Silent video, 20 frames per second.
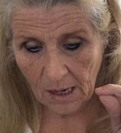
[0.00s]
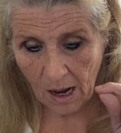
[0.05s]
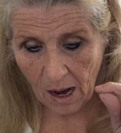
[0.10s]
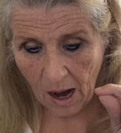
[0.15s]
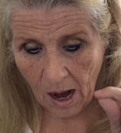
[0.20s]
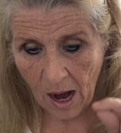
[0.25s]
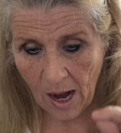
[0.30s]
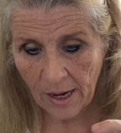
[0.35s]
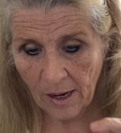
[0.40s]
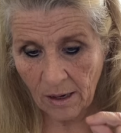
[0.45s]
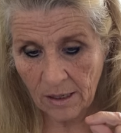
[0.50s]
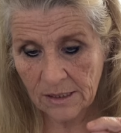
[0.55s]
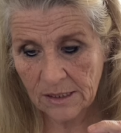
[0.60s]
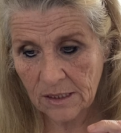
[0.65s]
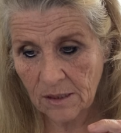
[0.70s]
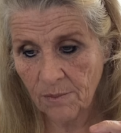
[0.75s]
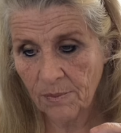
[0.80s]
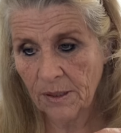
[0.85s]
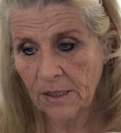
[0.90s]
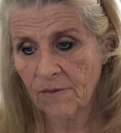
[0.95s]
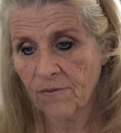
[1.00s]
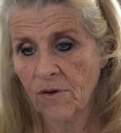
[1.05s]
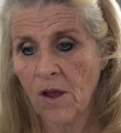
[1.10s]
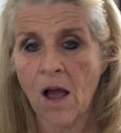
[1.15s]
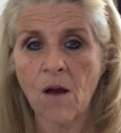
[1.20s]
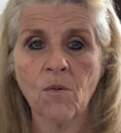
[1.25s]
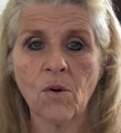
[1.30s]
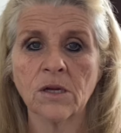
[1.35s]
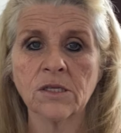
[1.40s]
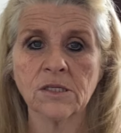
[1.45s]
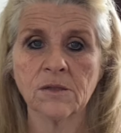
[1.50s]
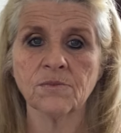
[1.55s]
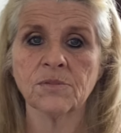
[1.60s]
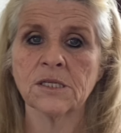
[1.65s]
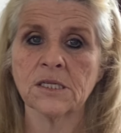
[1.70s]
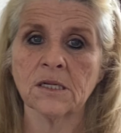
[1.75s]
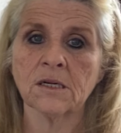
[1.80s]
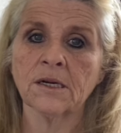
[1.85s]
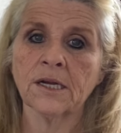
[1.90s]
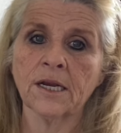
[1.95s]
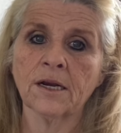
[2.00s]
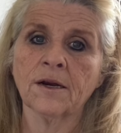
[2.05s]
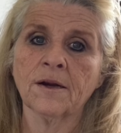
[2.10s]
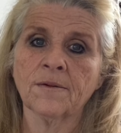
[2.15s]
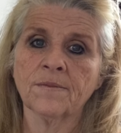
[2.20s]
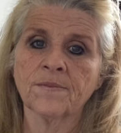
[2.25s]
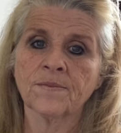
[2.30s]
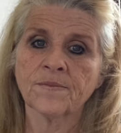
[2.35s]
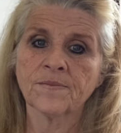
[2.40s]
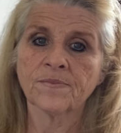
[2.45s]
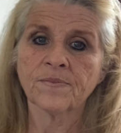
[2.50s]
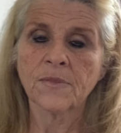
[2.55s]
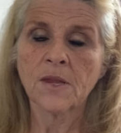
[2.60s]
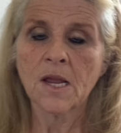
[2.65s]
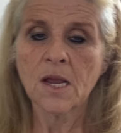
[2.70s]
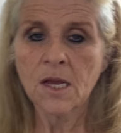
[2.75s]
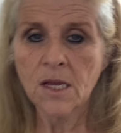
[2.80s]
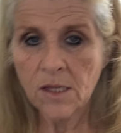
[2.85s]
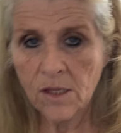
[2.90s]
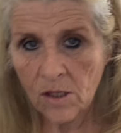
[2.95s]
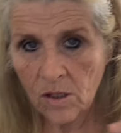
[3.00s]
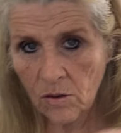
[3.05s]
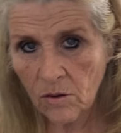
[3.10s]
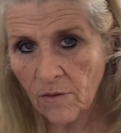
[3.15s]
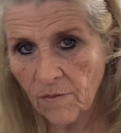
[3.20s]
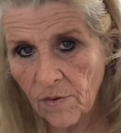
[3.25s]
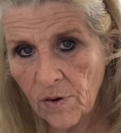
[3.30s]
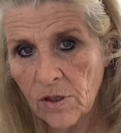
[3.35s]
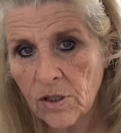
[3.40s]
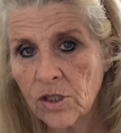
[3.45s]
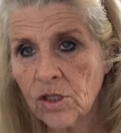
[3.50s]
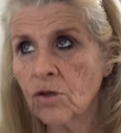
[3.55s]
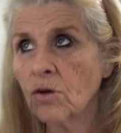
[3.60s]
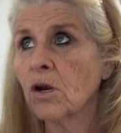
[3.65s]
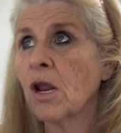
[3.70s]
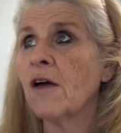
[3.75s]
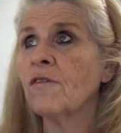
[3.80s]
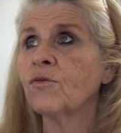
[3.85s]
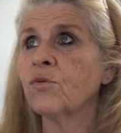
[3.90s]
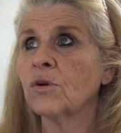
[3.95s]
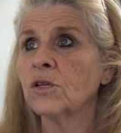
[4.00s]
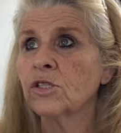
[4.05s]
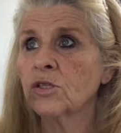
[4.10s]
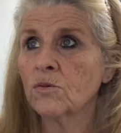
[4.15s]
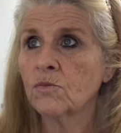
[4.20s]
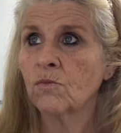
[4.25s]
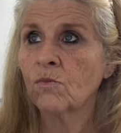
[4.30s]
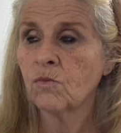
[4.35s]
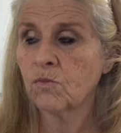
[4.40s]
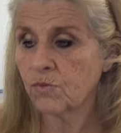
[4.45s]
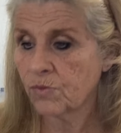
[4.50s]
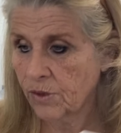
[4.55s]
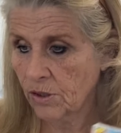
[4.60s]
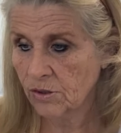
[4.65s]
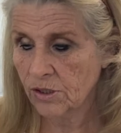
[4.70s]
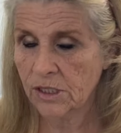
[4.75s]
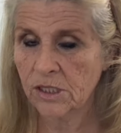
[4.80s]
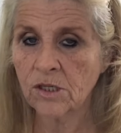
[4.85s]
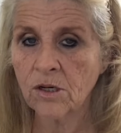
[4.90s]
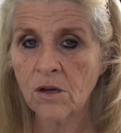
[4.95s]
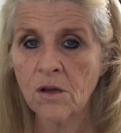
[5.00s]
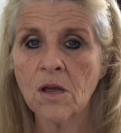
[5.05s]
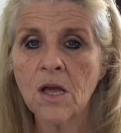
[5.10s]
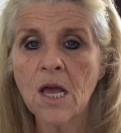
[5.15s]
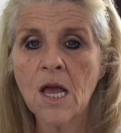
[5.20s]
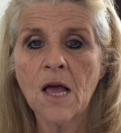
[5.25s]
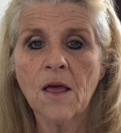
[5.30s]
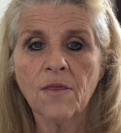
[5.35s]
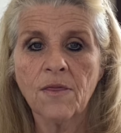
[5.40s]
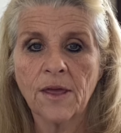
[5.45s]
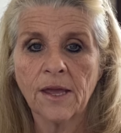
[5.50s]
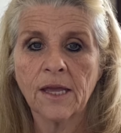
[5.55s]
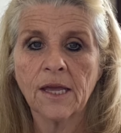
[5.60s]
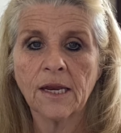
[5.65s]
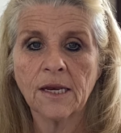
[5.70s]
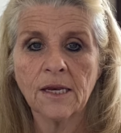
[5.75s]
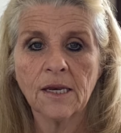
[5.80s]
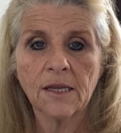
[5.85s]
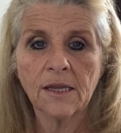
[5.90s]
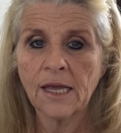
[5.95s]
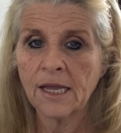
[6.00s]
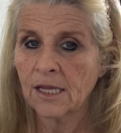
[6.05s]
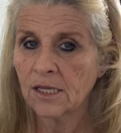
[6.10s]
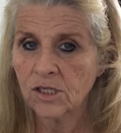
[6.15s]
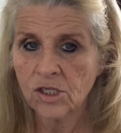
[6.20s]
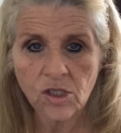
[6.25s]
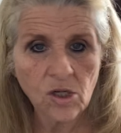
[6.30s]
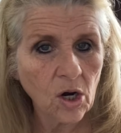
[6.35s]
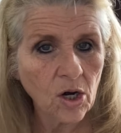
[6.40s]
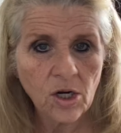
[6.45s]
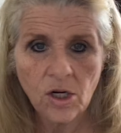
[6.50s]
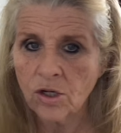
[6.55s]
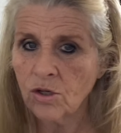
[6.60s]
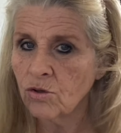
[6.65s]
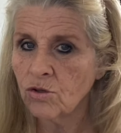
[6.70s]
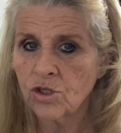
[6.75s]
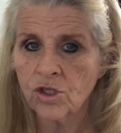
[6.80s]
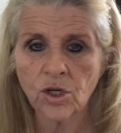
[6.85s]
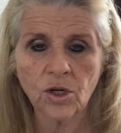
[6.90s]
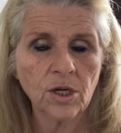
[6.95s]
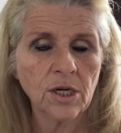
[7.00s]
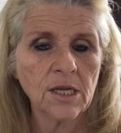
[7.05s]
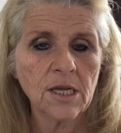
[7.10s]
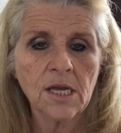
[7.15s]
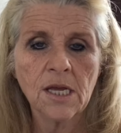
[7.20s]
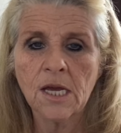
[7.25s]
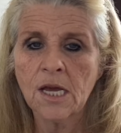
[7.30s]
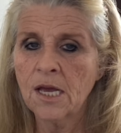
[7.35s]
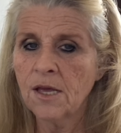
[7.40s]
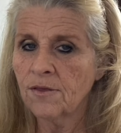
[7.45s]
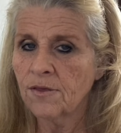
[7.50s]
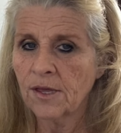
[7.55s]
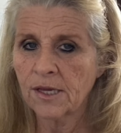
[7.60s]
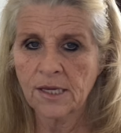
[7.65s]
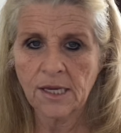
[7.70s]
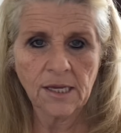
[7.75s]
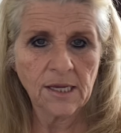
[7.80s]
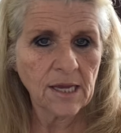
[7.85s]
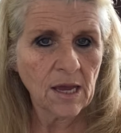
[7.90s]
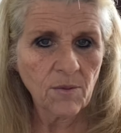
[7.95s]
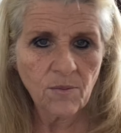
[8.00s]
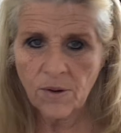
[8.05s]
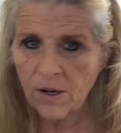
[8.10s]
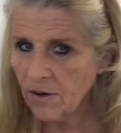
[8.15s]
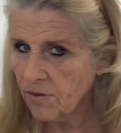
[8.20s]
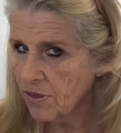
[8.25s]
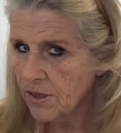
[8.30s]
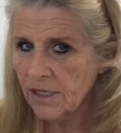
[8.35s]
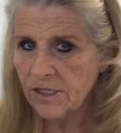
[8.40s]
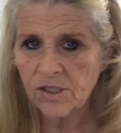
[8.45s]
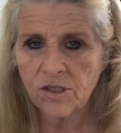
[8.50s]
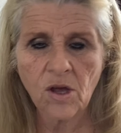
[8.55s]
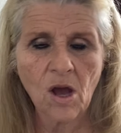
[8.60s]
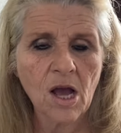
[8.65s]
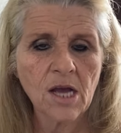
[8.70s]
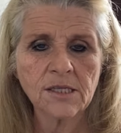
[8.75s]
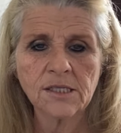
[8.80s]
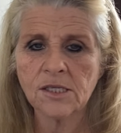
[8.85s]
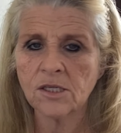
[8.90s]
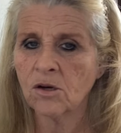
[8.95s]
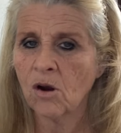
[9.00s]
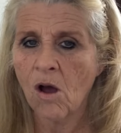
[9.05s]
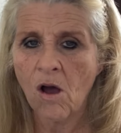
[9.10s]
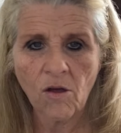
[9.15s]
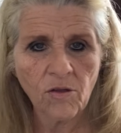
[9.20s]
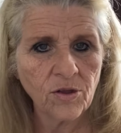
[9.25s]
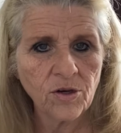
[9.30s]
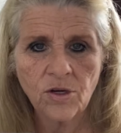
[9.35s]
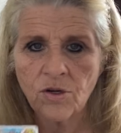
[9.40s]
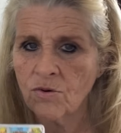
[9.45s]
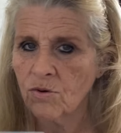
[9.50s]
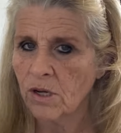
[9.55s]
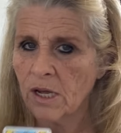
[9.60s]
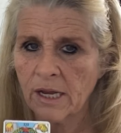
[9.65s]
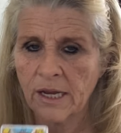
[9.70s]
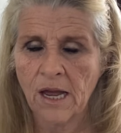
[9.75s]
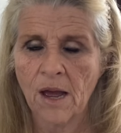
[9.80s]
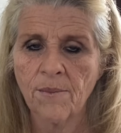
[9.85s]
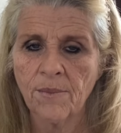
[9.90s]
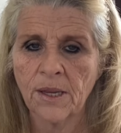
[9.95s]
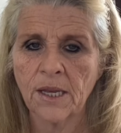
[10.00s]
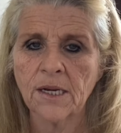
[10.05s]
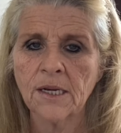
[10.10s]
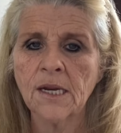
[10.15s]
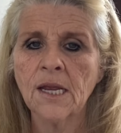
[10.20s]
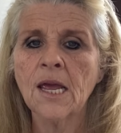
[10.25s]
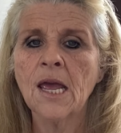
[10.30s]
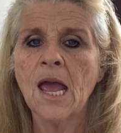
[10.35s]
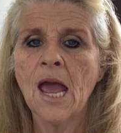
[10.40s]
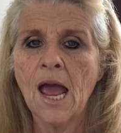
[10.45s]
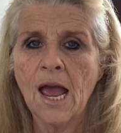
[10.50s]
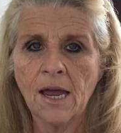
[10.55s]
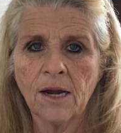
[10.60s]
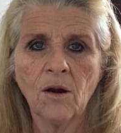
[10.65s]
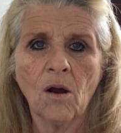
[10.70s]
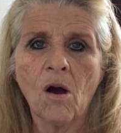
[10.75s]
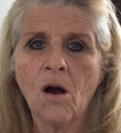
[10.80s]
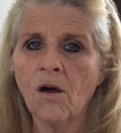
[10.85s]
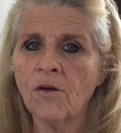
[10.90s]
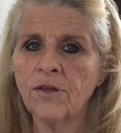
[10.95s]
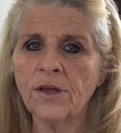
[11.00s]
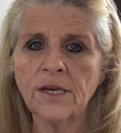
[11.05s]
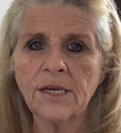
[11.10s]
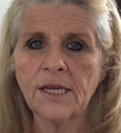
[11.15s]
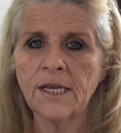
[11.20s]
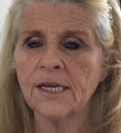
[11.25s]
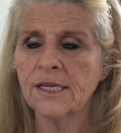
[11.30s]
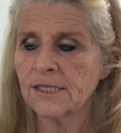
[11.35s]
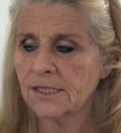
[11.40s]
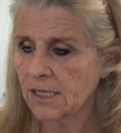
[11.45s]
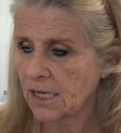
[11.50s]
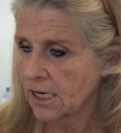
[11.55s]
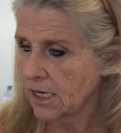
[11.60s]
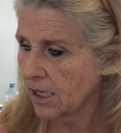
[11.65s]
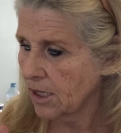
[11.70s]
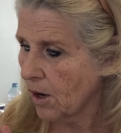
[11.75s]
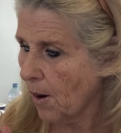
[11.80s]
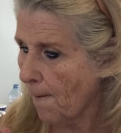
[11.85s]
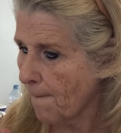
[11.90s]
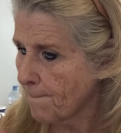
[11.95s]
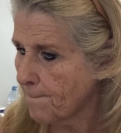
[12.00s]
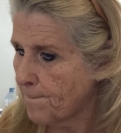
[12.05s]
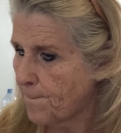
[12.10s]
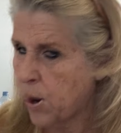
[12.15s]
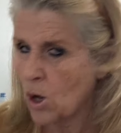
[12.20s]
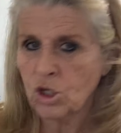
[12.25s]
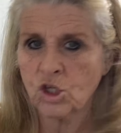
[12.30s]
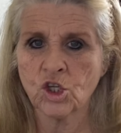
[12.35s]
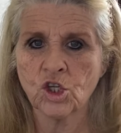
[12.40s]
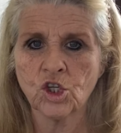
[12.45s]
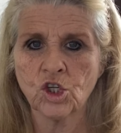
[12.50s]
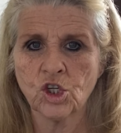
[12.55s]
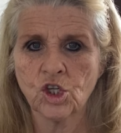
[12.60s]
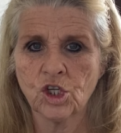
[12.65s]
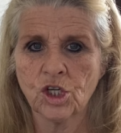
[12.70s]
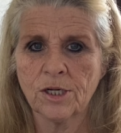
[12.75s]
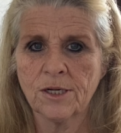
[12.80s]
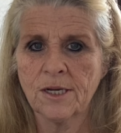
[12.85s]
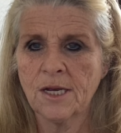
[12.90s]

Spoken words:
I honestly believe God wants them still here. The universe, your loved ones, they can start a new journey. They can get rid of these thoughts and all the new could come in. And all they need is a little push.